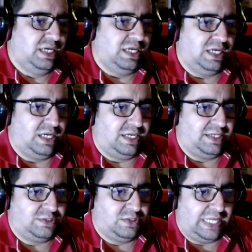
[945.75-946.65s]

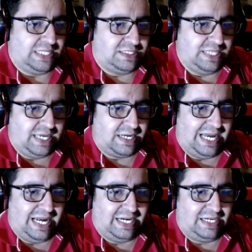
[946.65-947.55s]
So that's there.
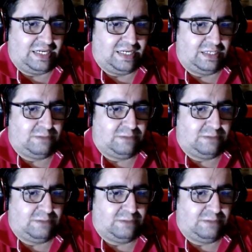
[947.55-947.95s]
And